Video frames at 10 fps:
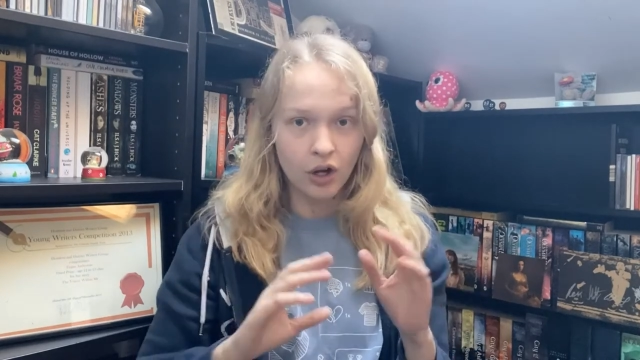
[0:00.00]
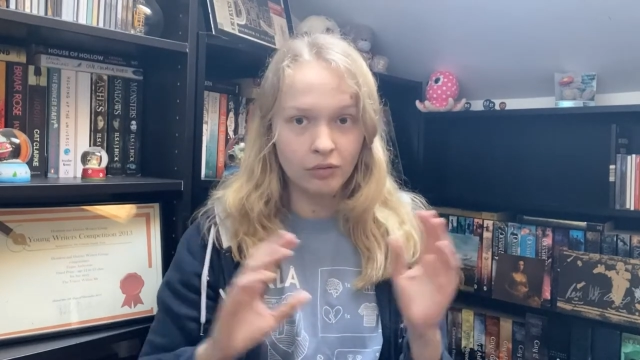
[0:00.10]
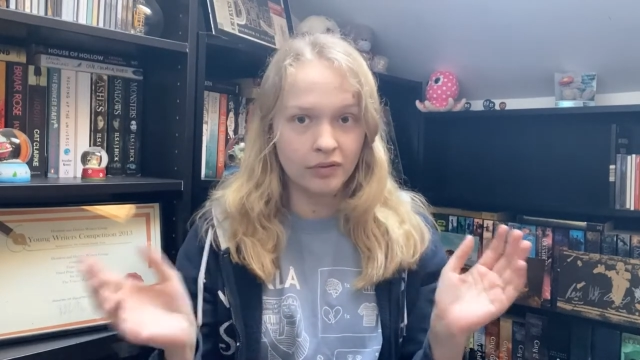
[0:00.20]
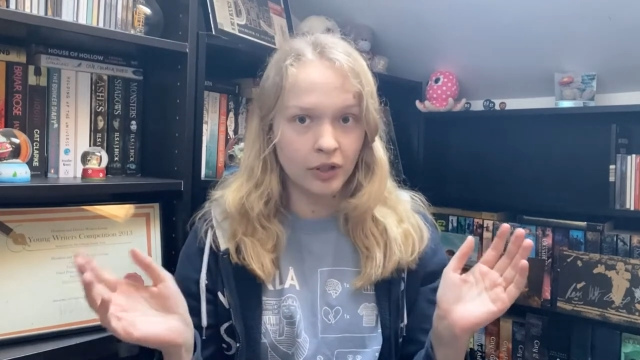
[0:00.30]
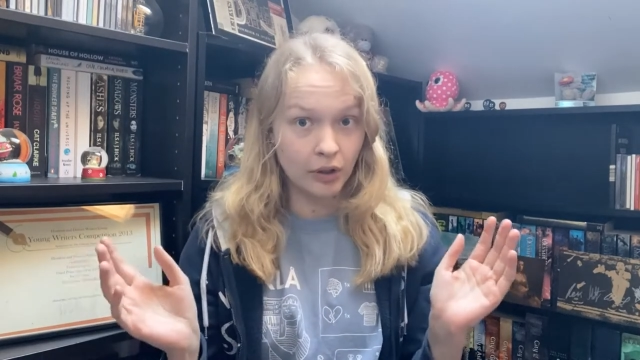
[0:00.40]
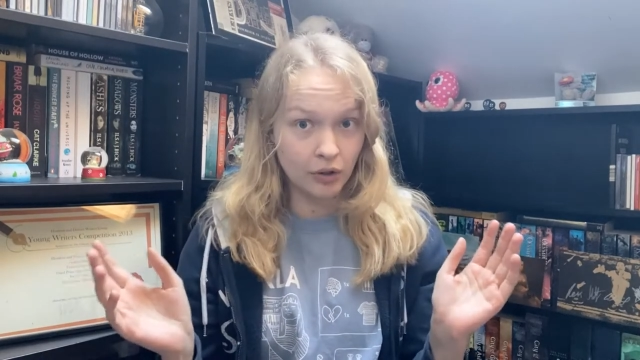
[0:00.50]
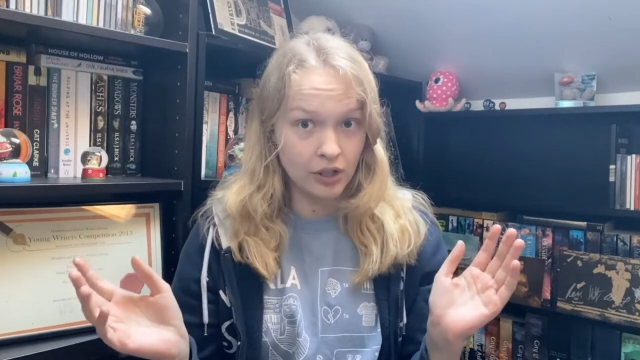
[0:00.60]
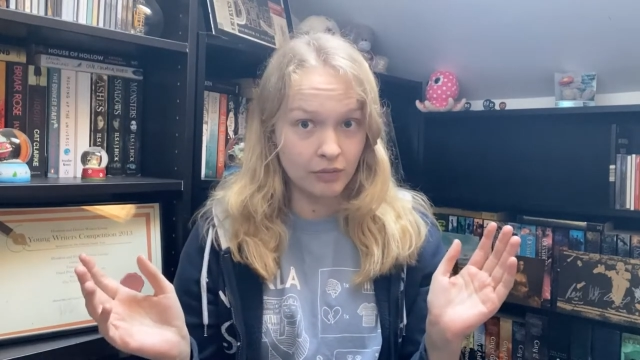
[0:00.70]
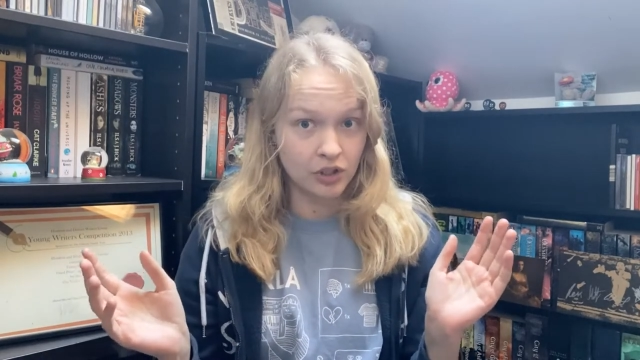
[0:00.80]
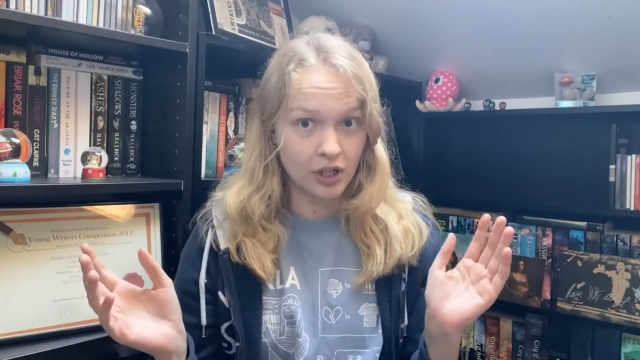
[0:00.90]
overflowing
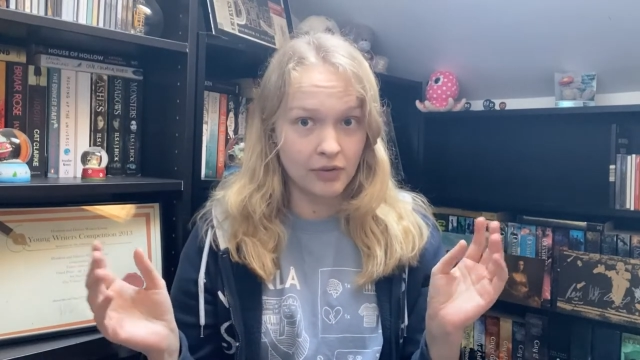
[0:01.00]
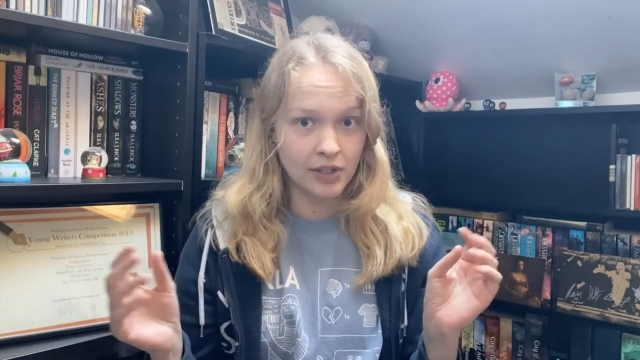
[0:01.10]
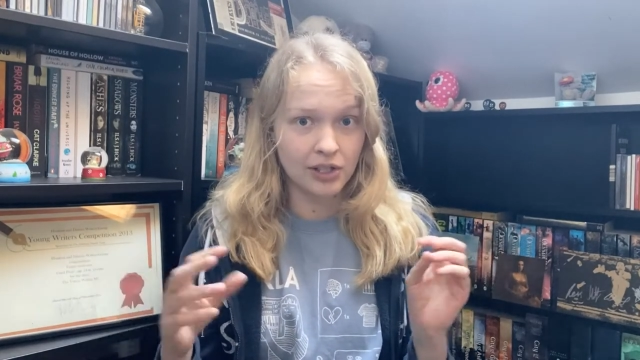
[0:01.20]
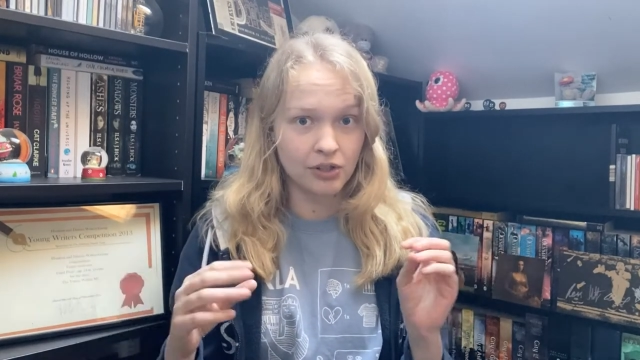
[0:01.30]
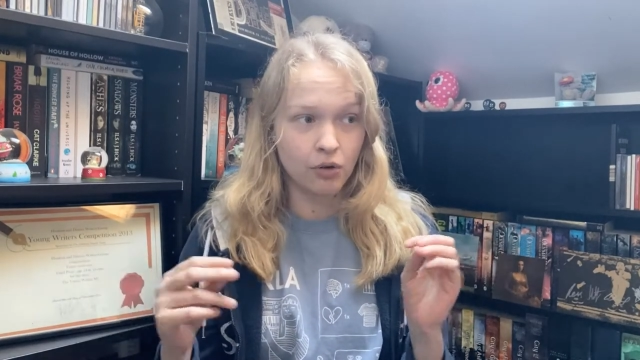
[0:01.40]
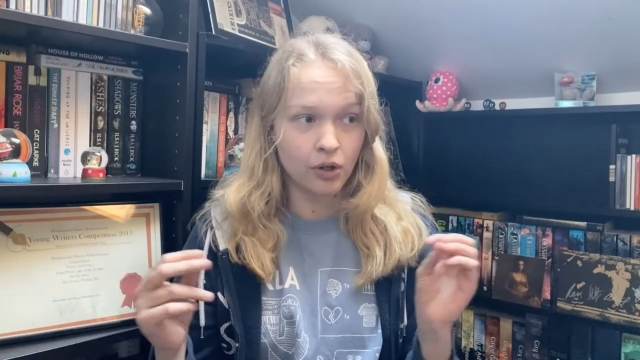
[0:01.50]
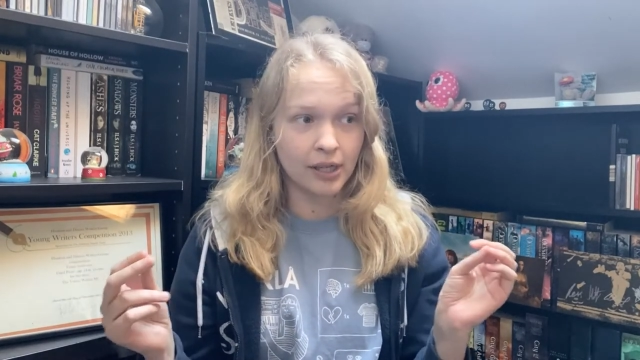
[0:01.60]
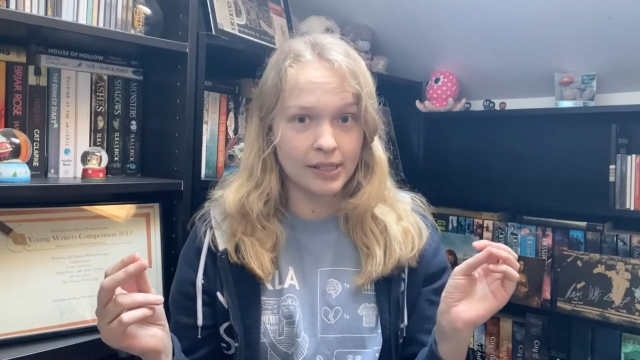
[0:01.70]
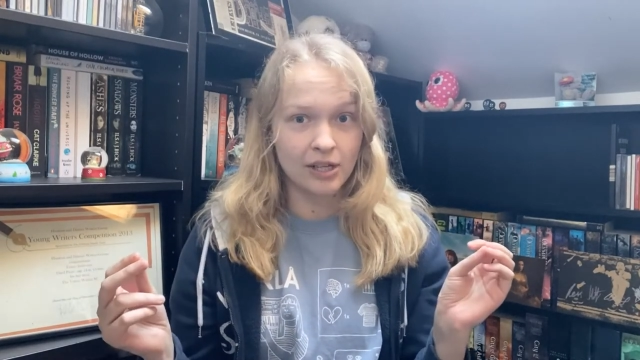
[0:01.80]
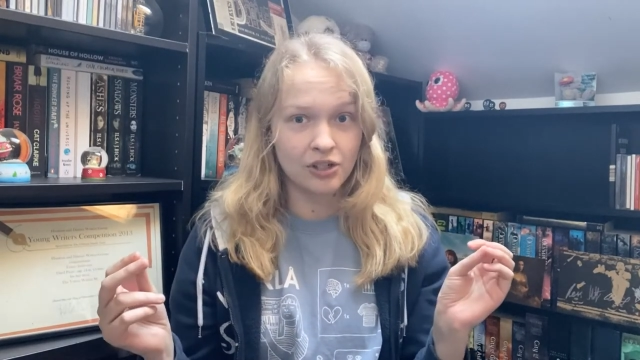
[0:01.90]
onto other shelves and there's no
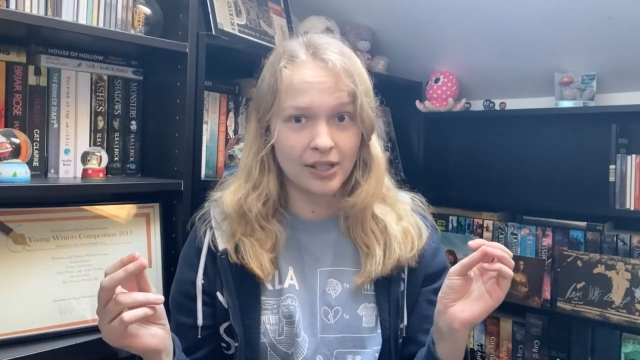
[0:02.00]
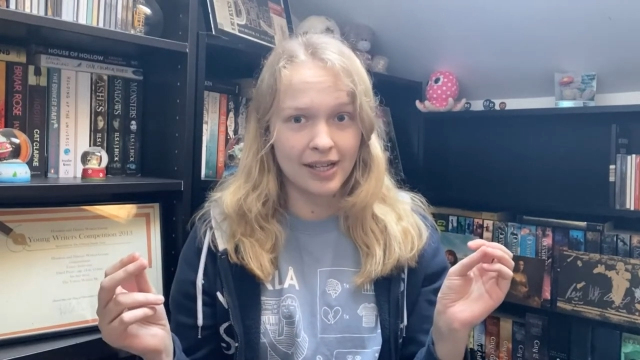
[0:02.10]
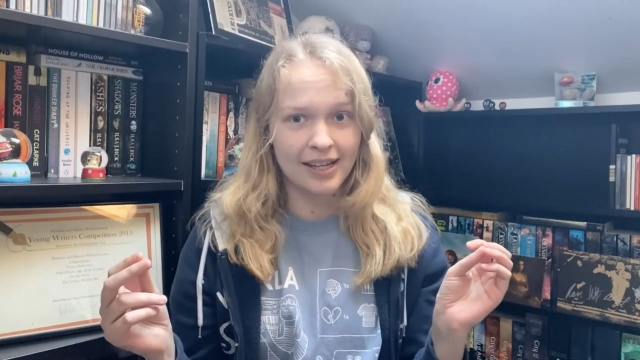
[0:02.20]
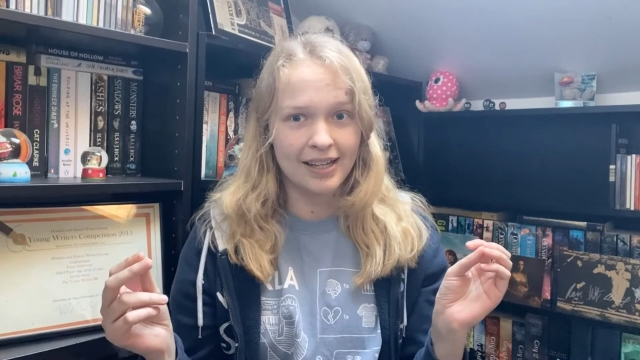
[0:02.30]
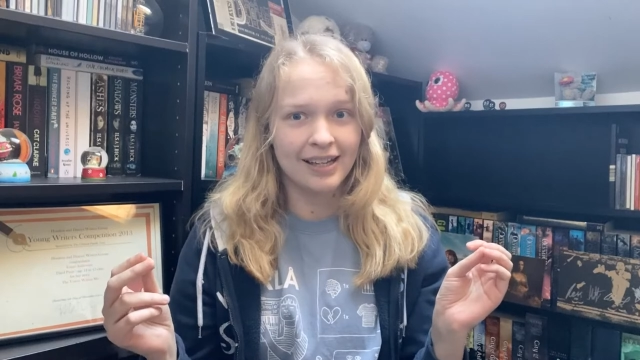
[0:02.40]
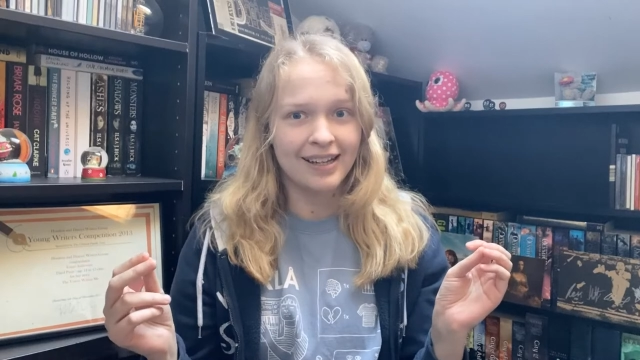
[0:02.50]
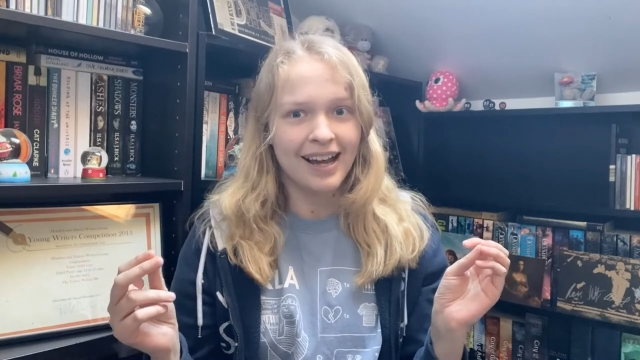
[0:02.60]
organisation here.